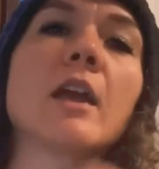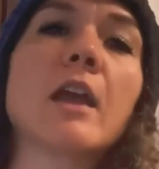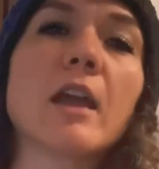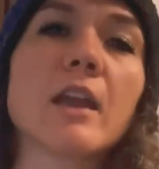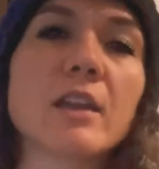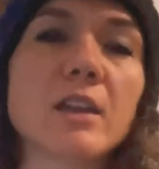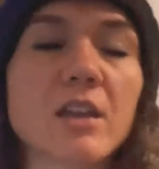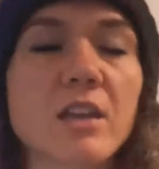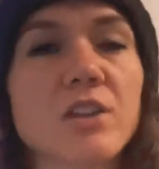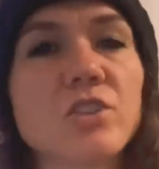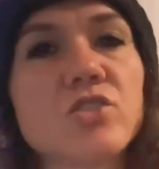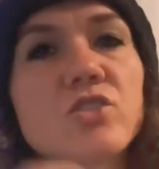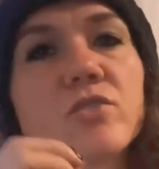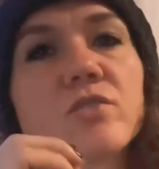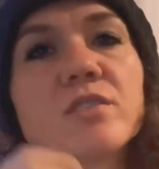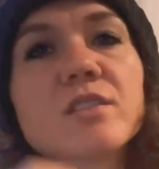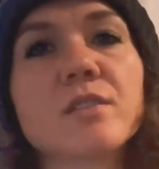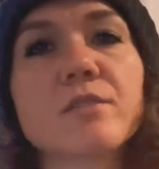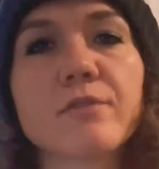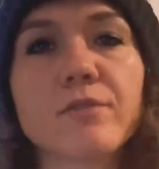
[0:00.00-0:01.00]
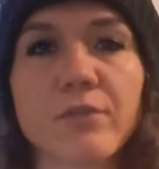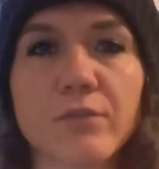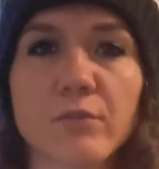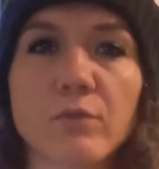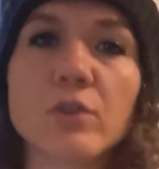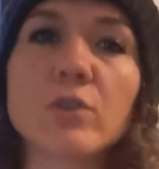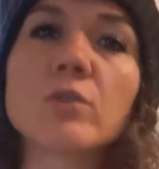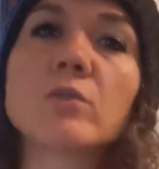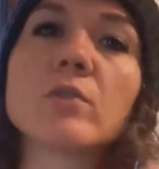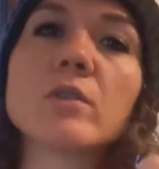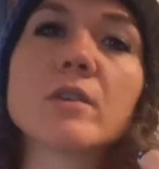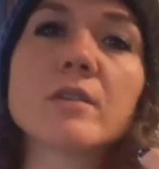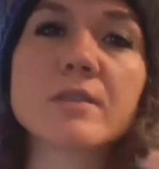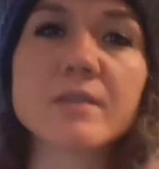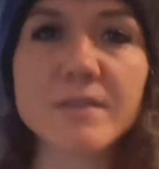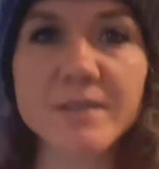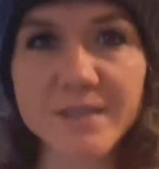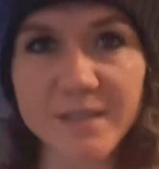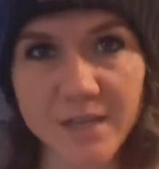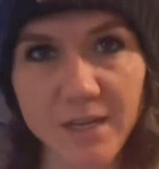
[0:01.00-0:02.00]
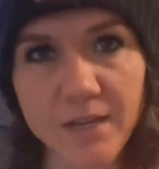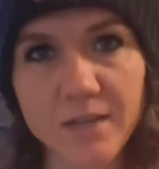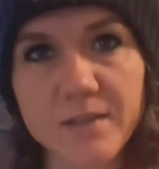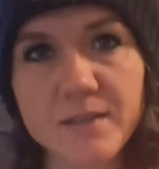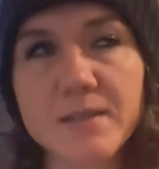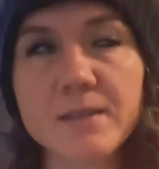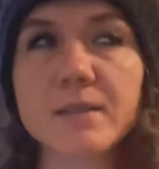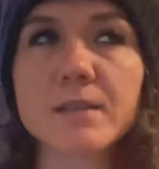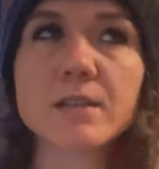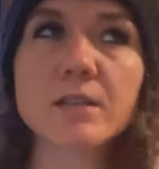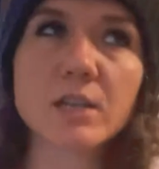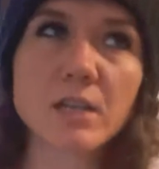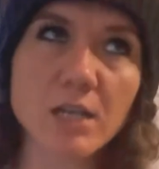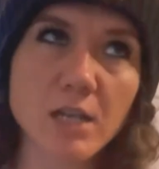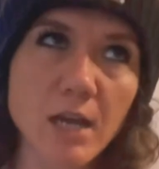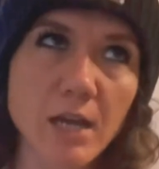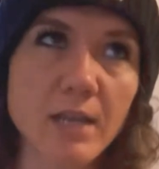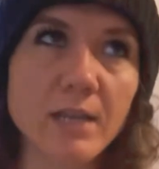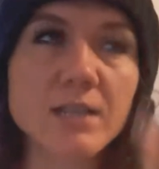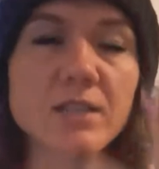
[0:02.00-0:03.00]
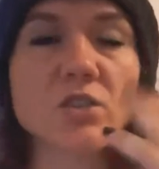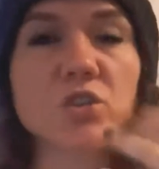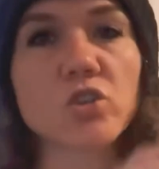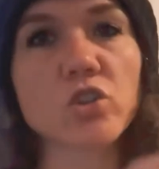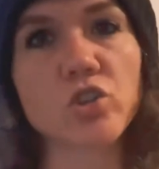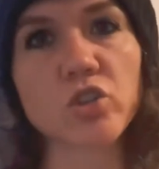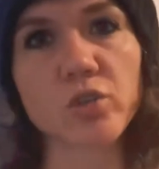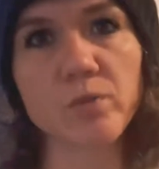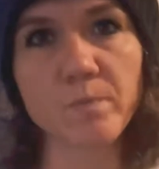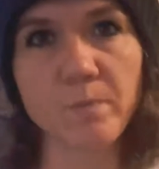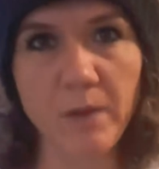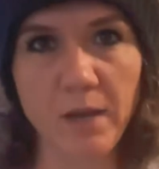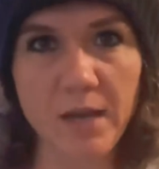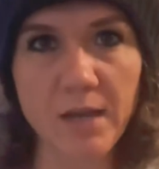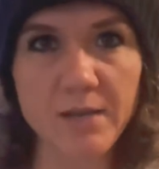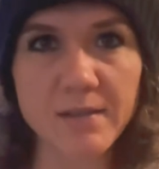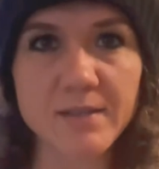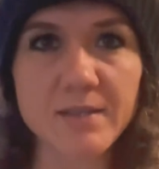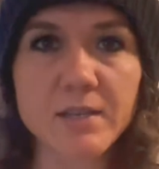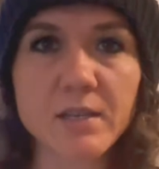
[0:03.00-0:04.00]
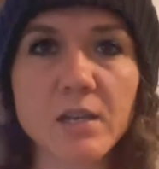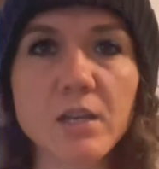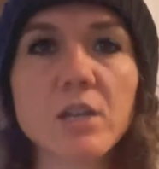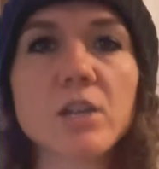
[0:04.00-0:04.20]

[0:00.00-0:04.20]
and get yourself through 6. Nice, good pace.